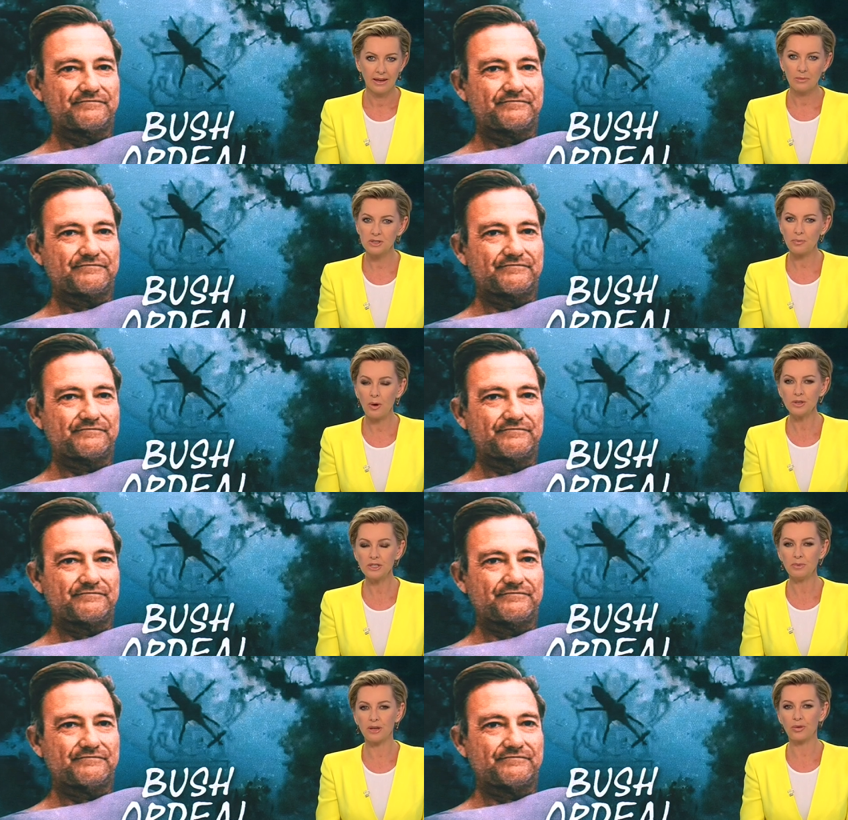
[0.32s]
Speaker 1: It was supposed
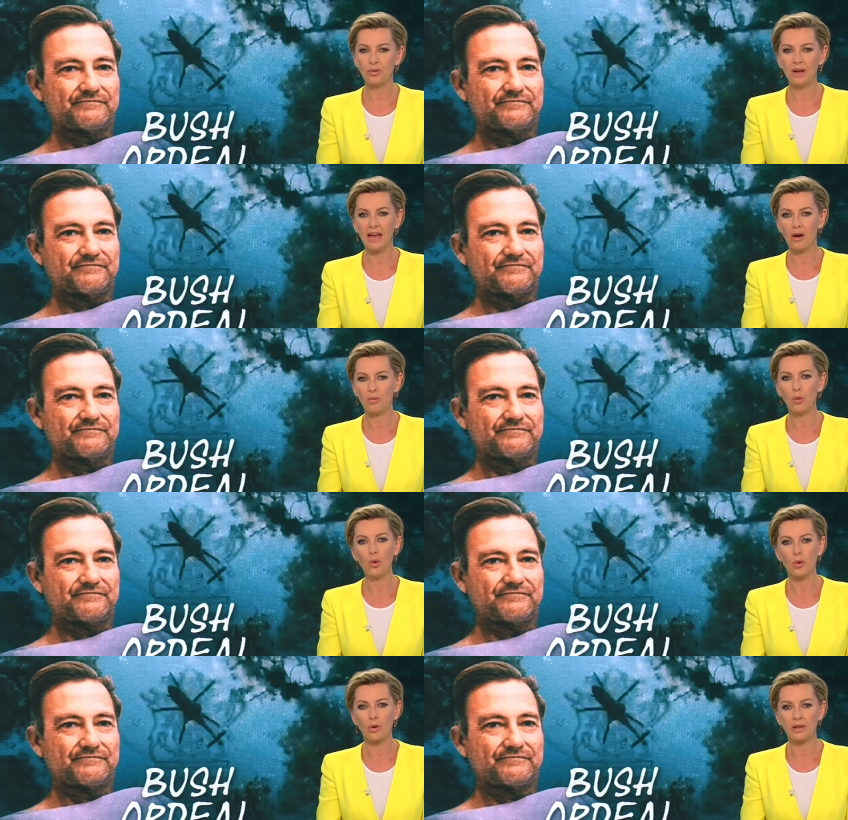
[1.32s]
to be a three hour
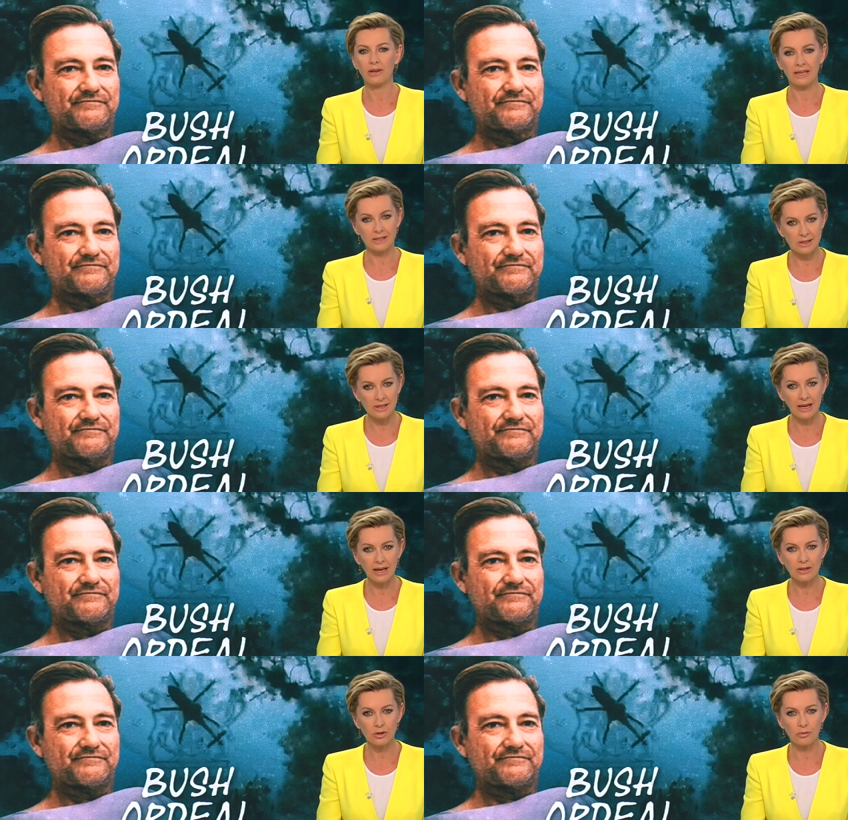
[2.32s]
walk.
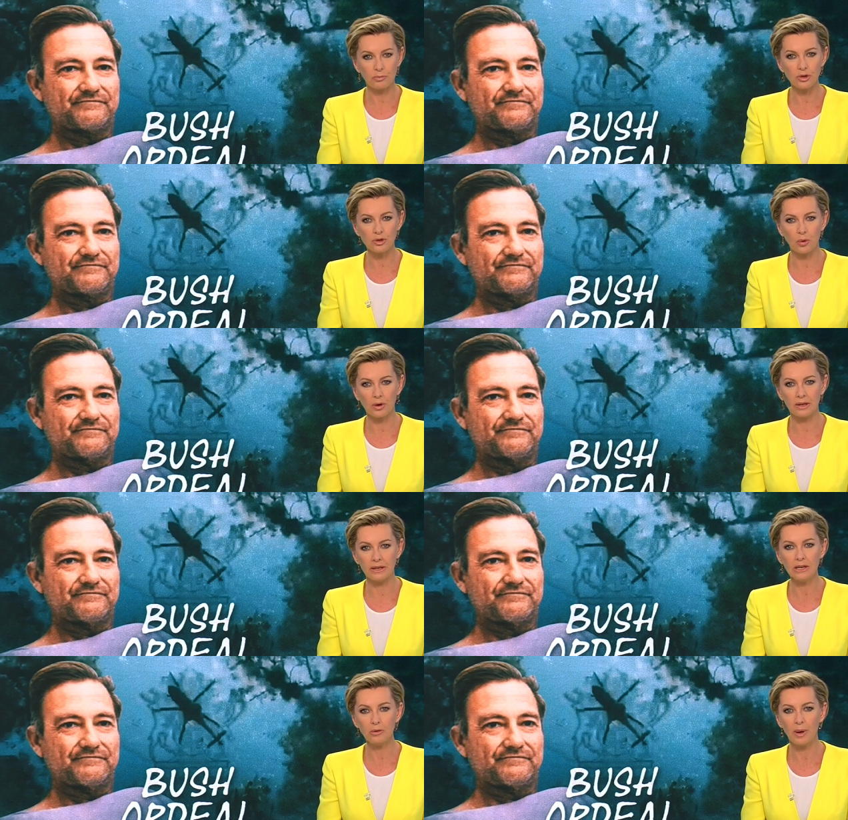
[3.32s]
Instead, it took bushwalker
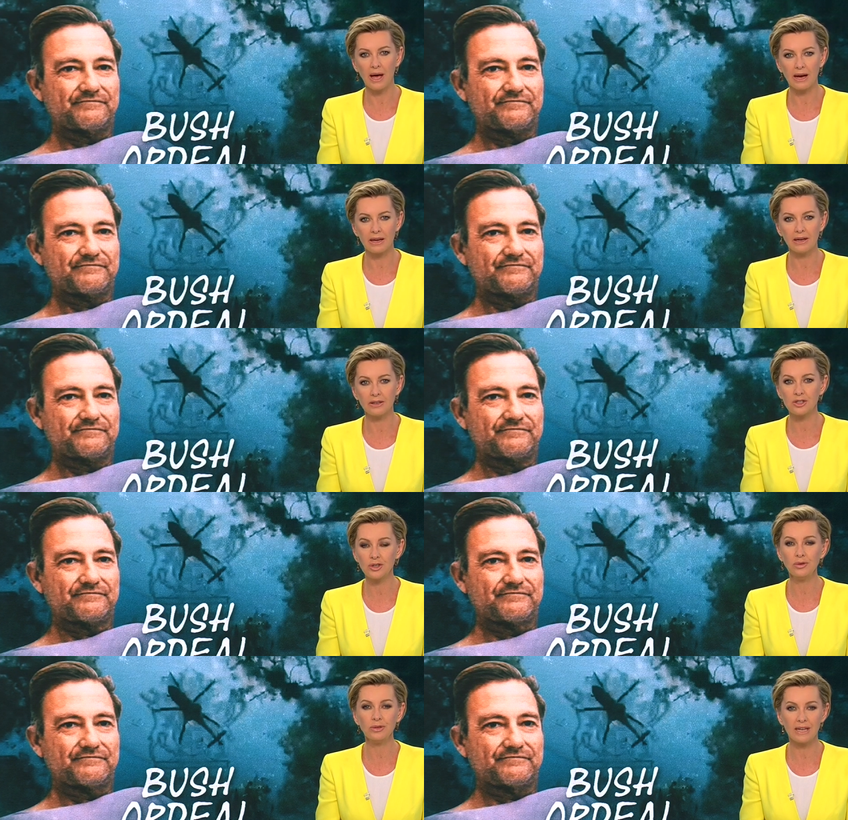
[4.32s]
Neil Parker
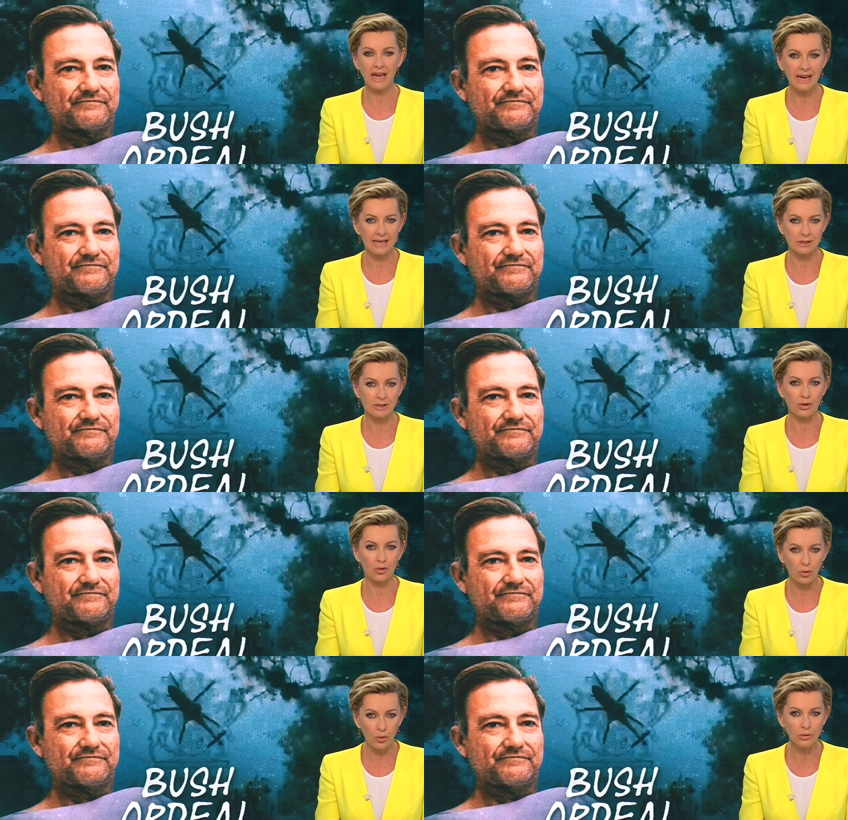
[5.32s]
two days to
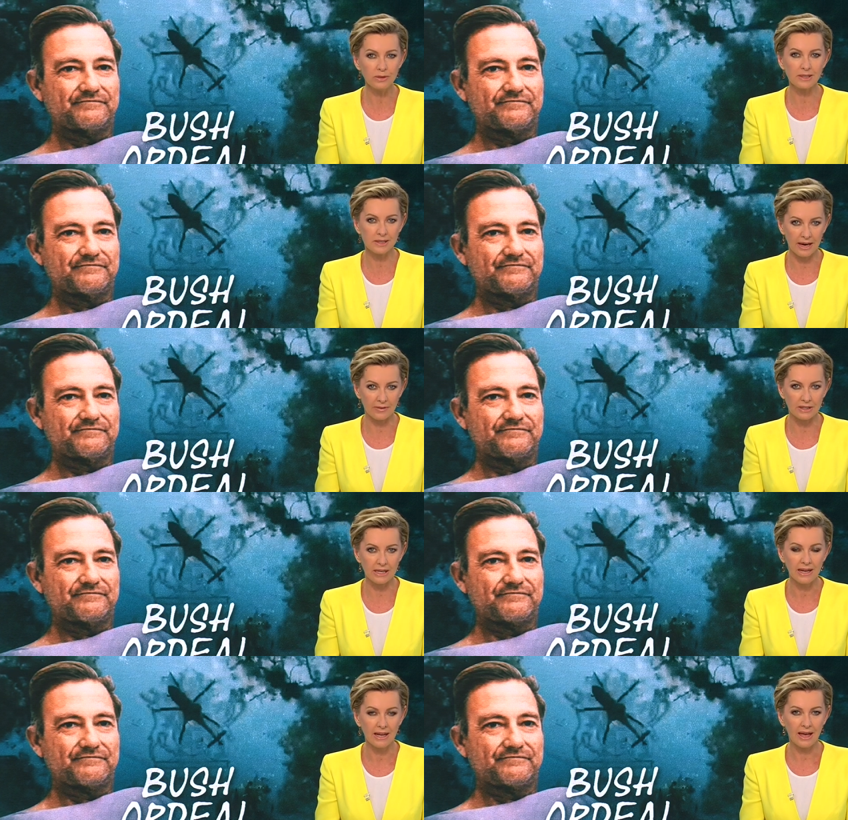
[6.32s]
crawl to
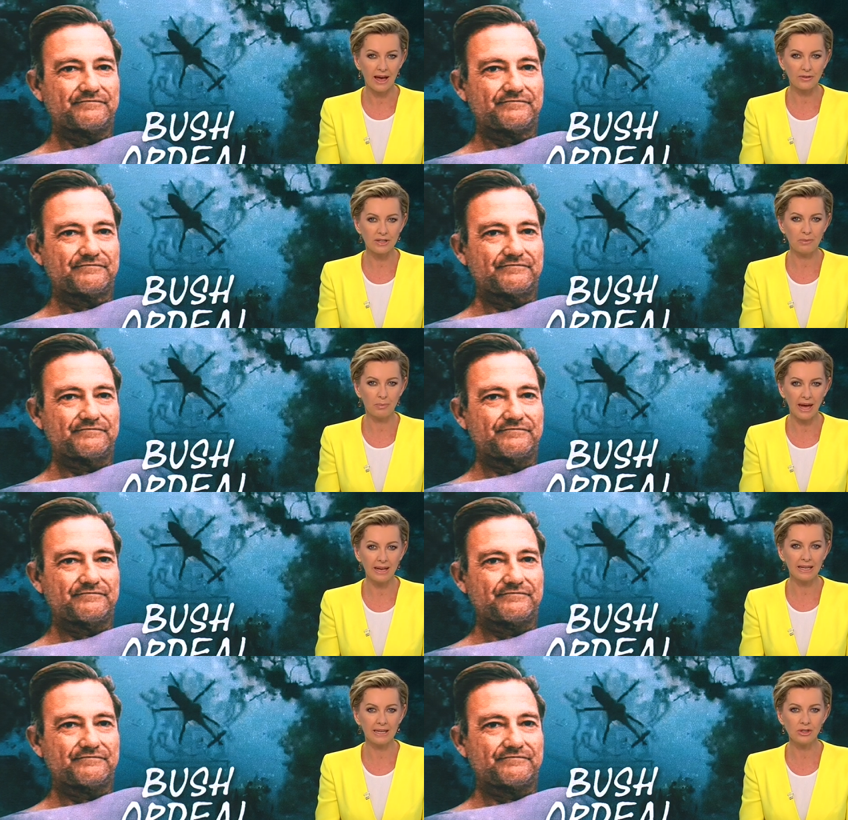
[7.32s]
safety after he
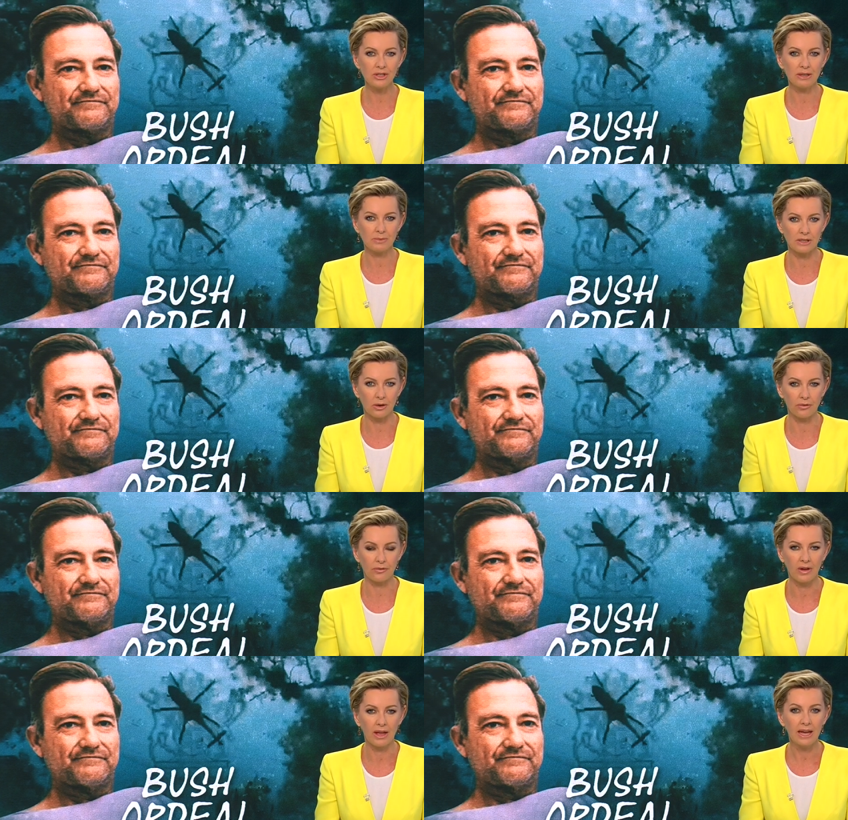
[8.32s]
badly injured
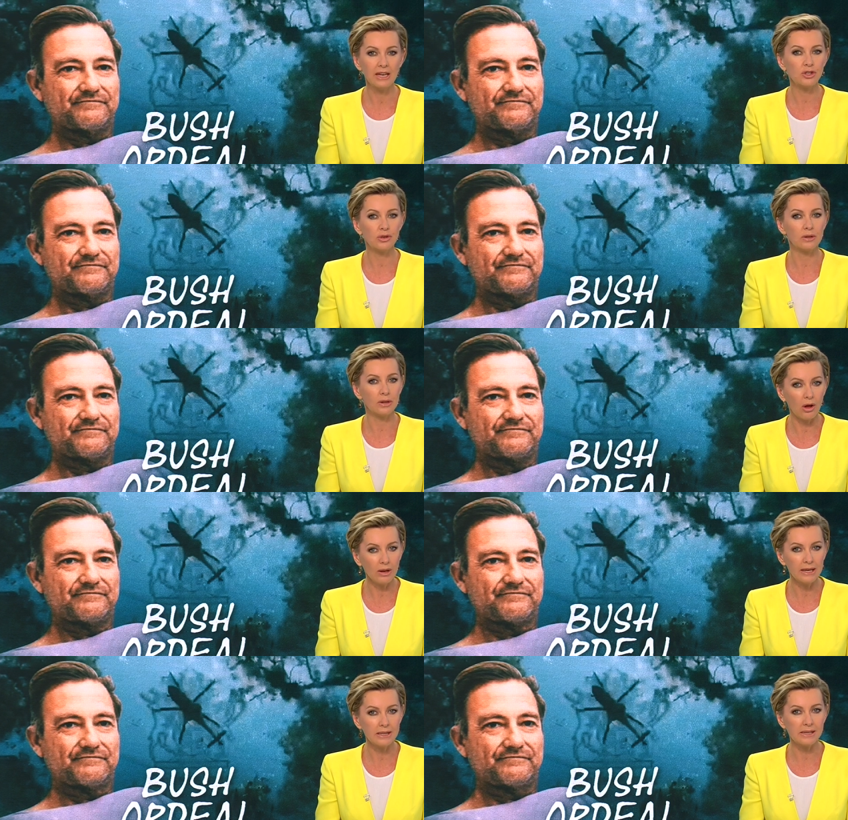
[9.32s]
himself. He chewed
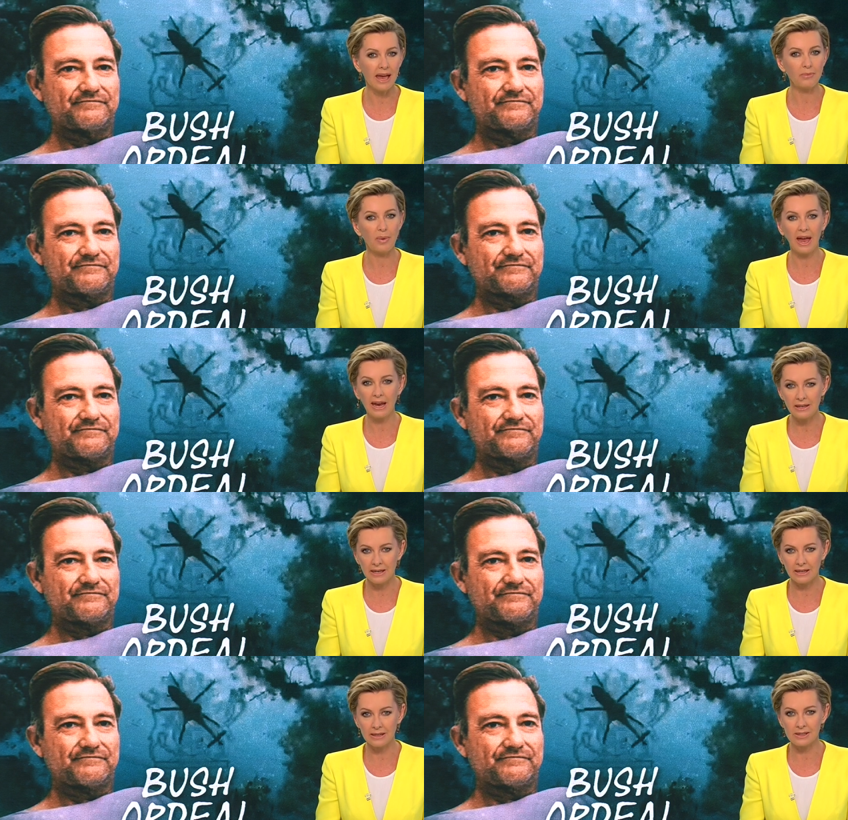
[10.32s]
lollies and
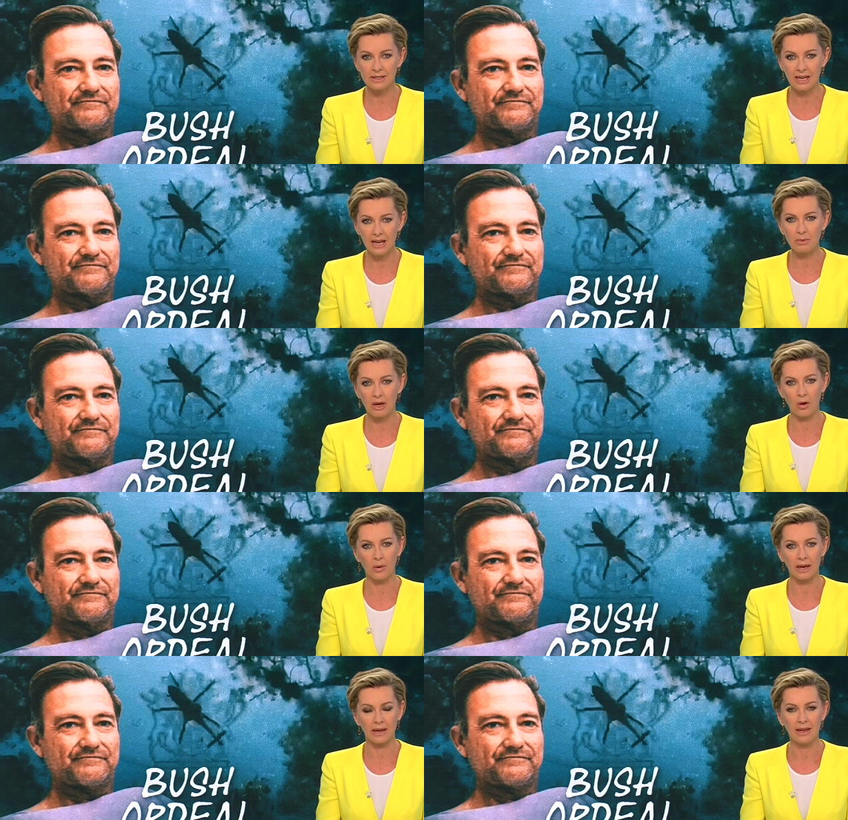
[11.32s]
painkillers to keep
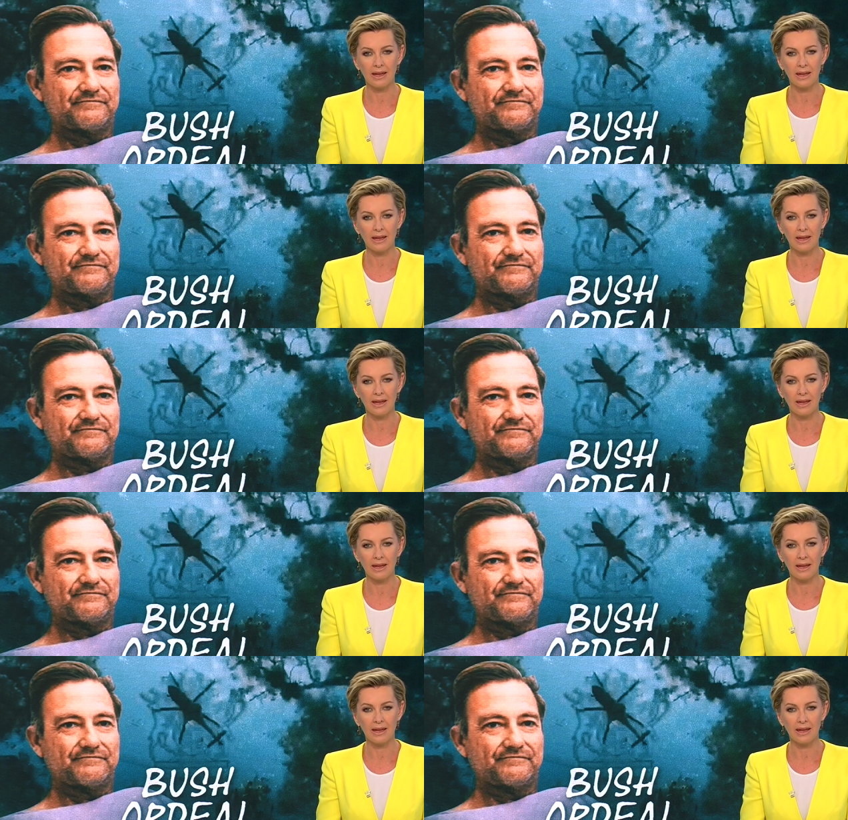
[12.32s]
going.